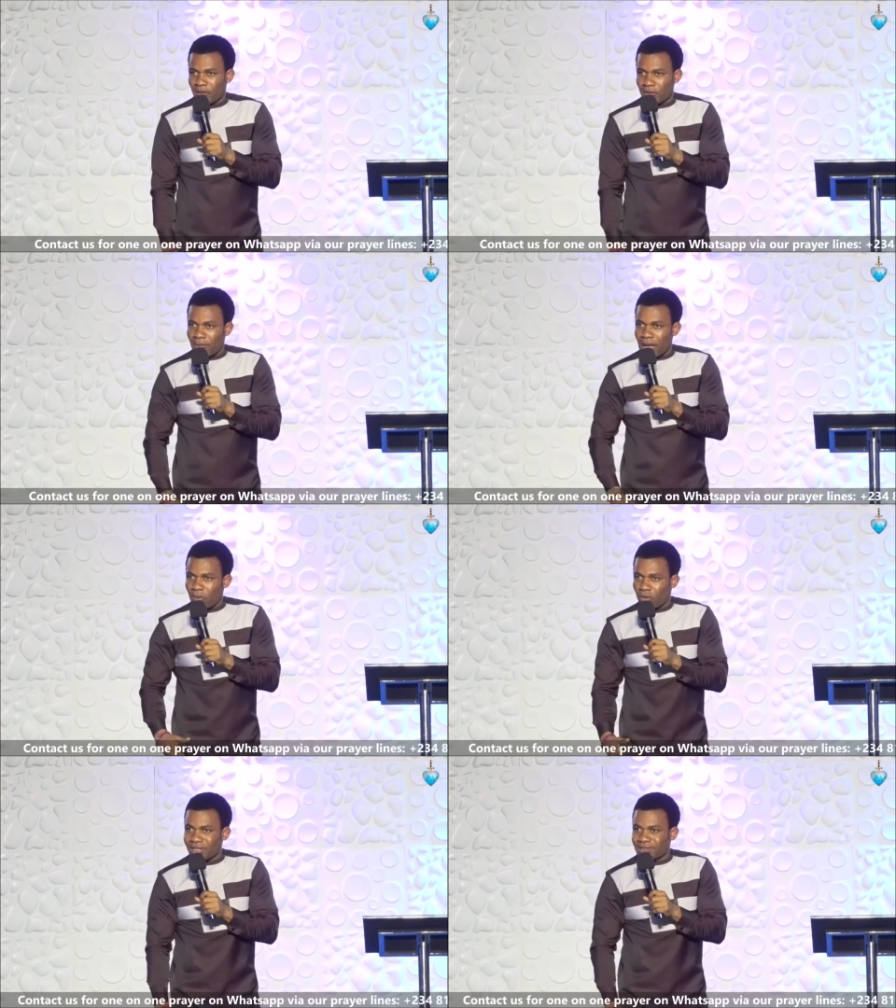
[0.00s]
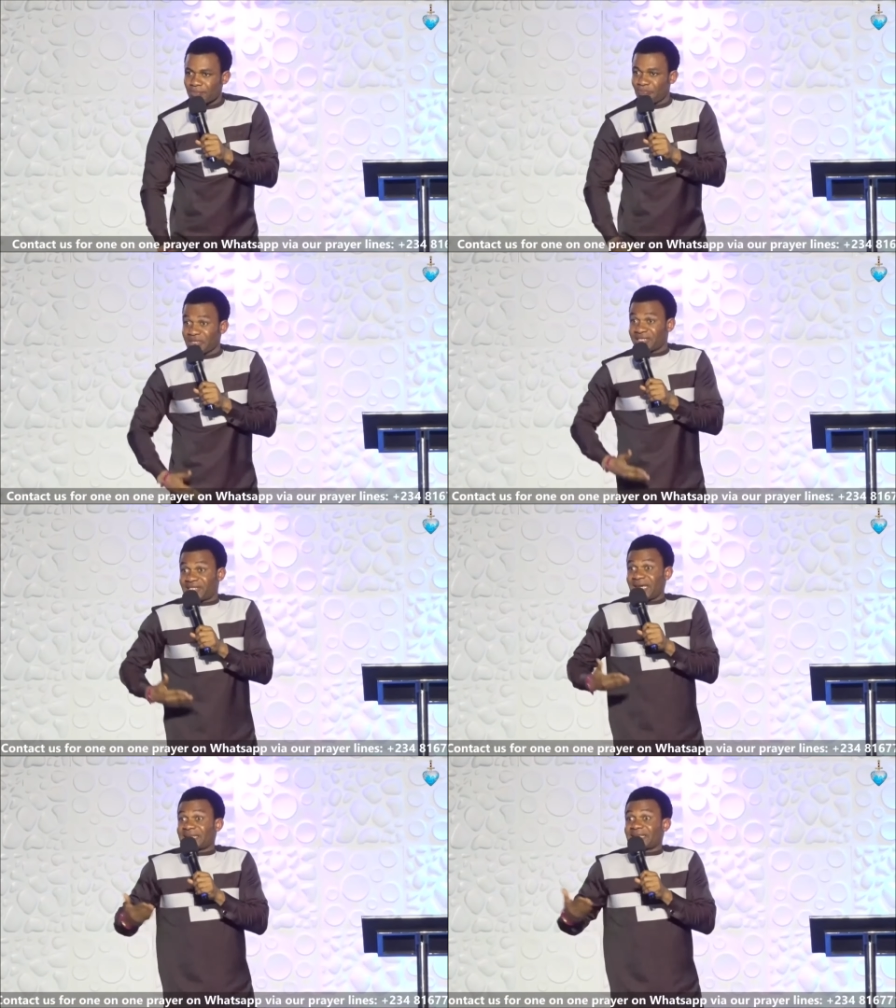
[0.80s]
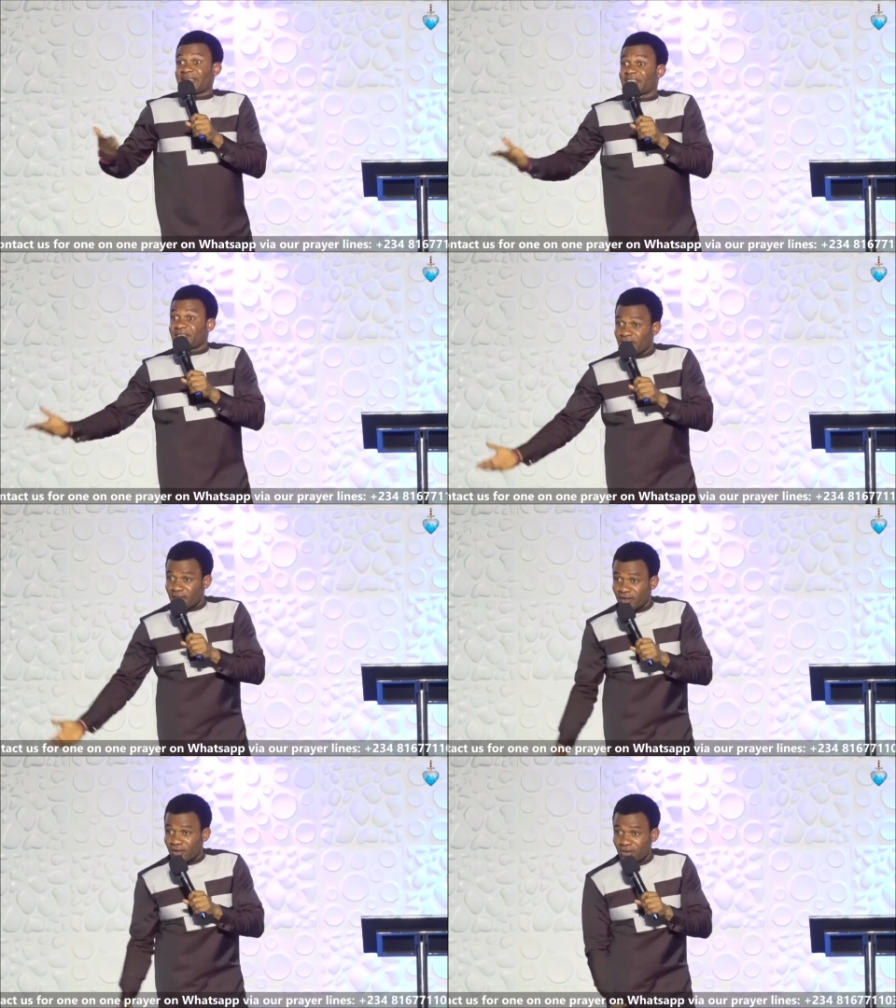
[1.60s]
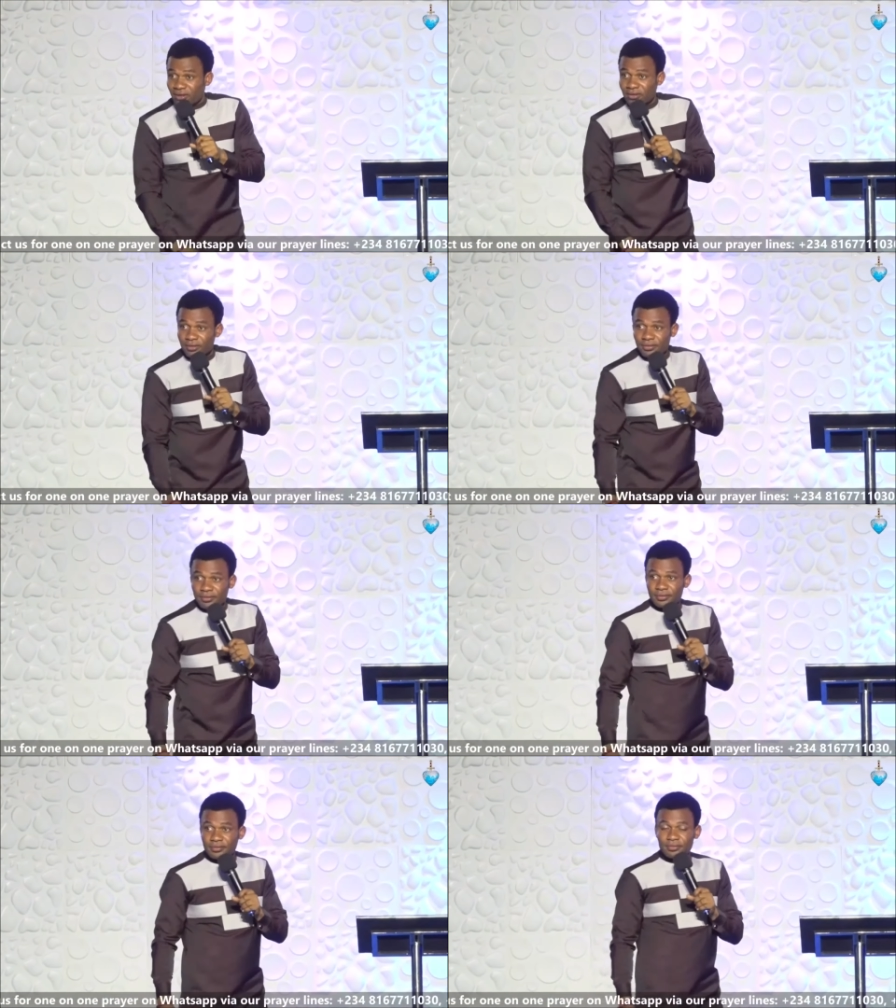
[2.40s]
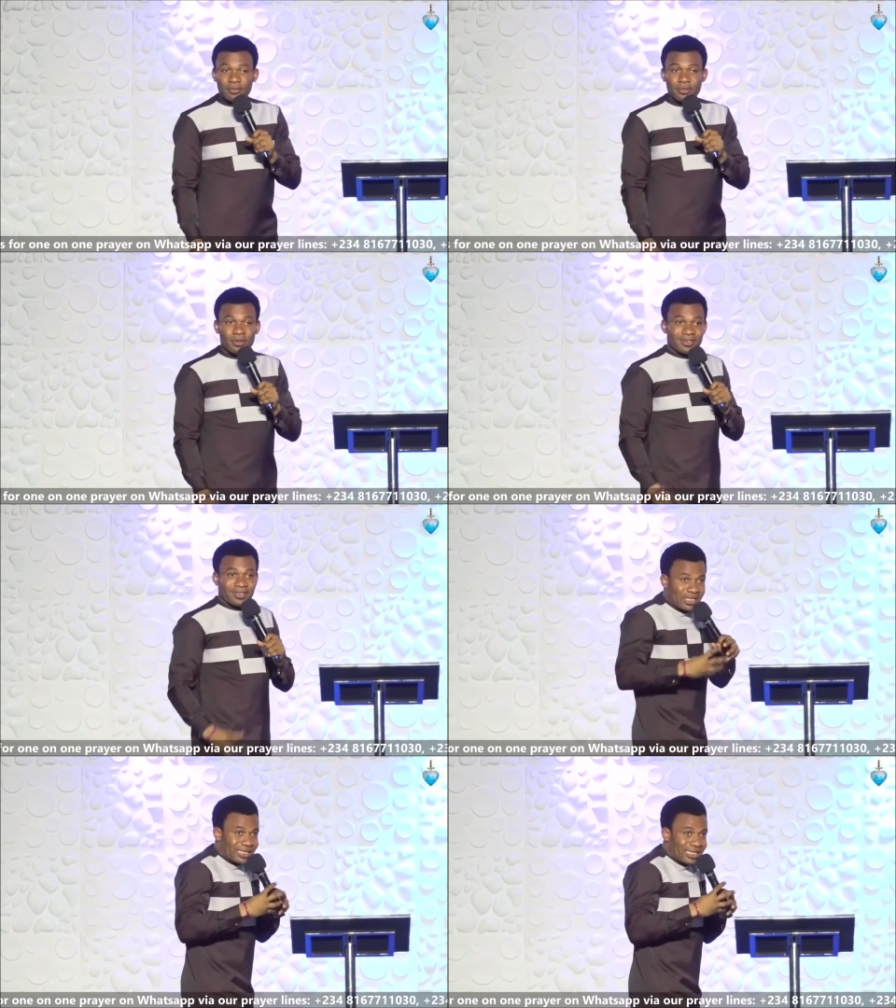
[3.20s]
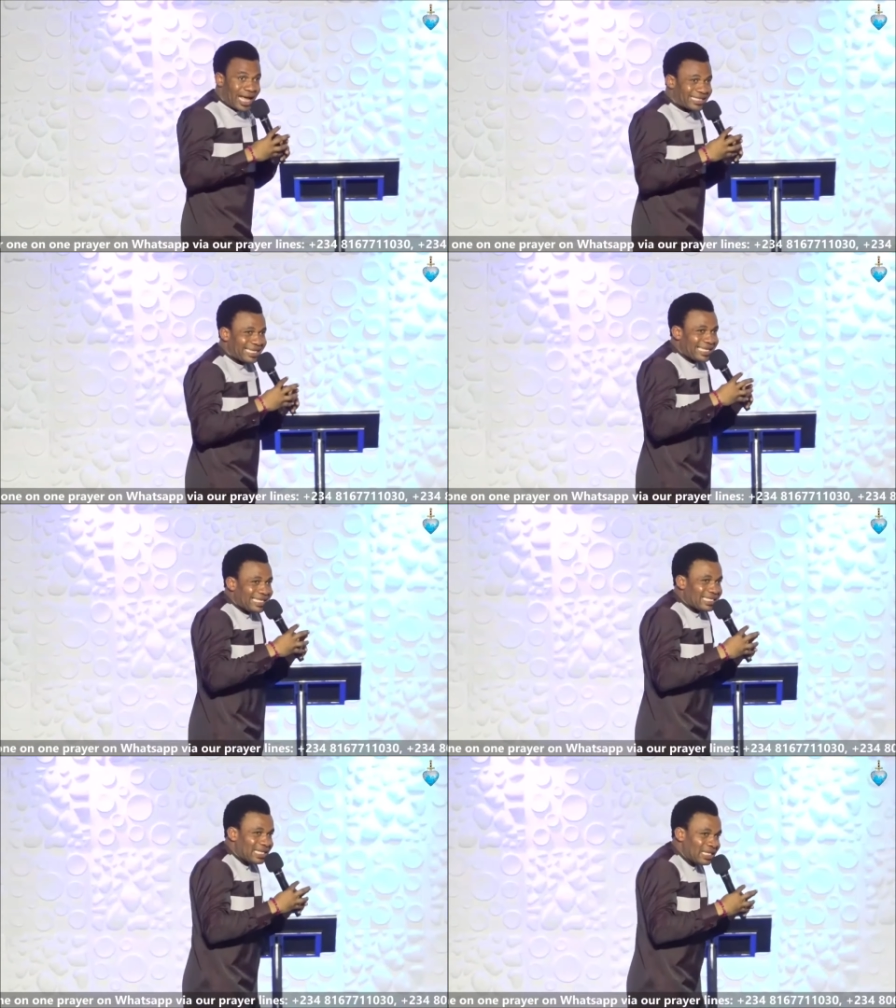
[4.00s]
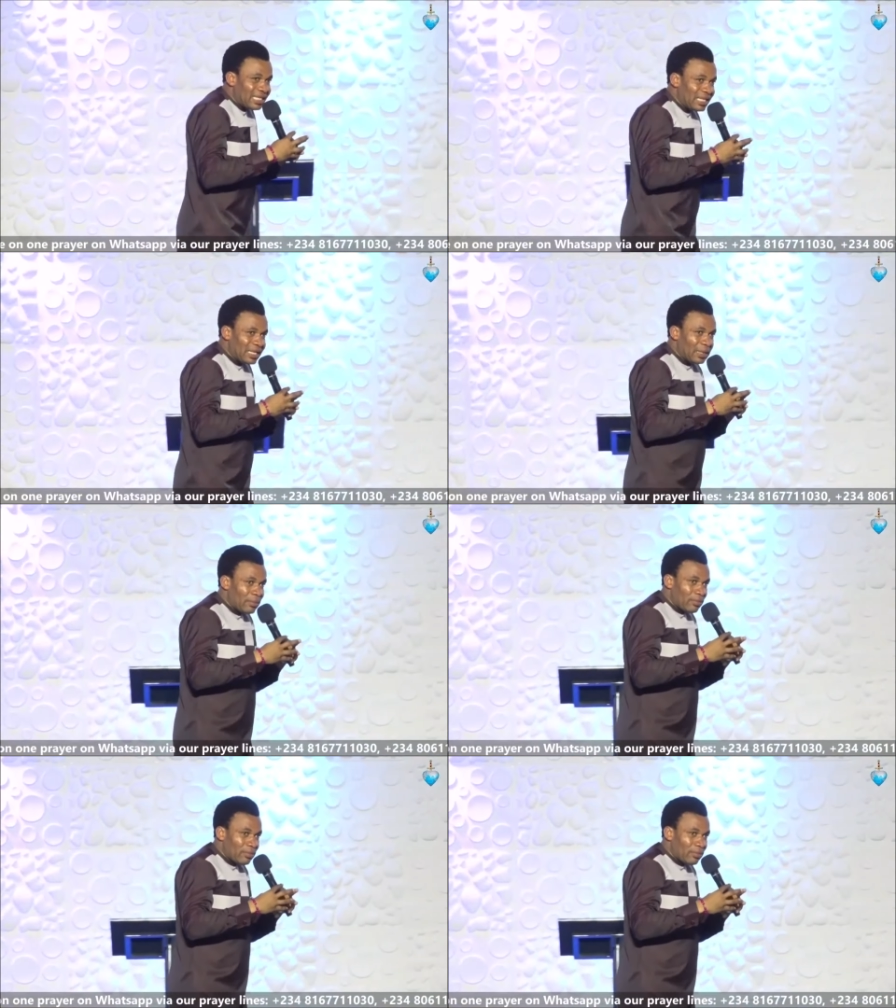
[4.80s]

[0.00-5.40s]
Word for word: The Bible calls it besetting sin. Sin that easily